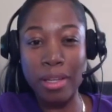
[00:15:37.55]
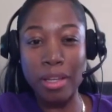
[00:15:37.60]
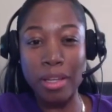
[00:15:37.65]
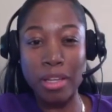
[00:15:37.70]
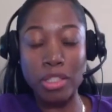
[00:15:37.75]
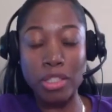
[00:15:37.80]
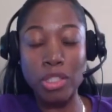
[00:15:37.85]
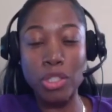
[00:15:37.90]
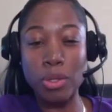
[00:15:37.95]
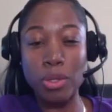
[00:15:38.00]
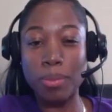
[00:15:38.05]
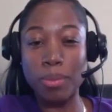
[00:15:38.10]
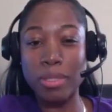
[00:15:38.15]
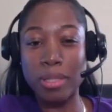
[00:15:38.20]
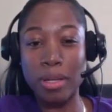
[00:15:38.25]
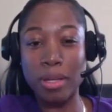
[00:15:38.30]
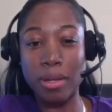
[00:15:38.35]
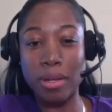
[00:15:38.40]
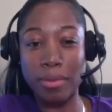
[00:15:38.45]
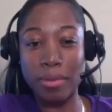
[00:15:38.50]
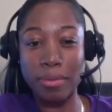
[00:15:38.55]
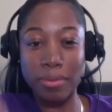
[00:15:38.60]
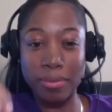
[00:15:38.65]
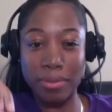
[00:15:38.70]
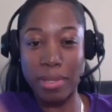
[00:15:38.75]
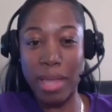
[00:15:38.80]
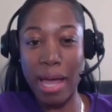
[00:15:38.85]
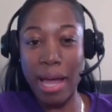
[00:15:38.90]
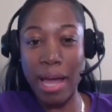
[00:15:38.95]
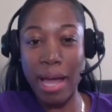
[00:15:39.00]
in terms of
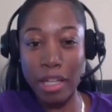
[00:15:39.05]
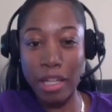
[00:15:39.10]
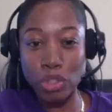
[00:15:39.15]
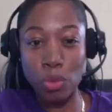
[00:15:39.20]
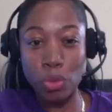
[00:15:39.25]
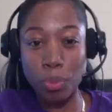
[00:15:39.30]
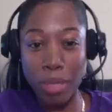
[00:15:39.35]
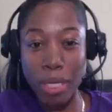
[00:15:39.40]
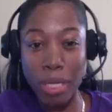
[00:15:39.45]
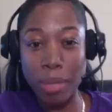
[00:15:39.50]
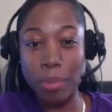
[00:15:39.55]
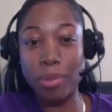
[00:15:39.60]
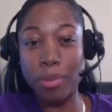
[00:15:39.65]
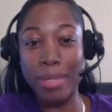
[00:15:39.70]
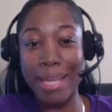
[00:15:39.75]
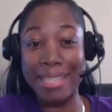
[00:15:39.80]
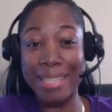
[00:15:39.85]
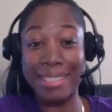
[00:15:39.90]
actual people that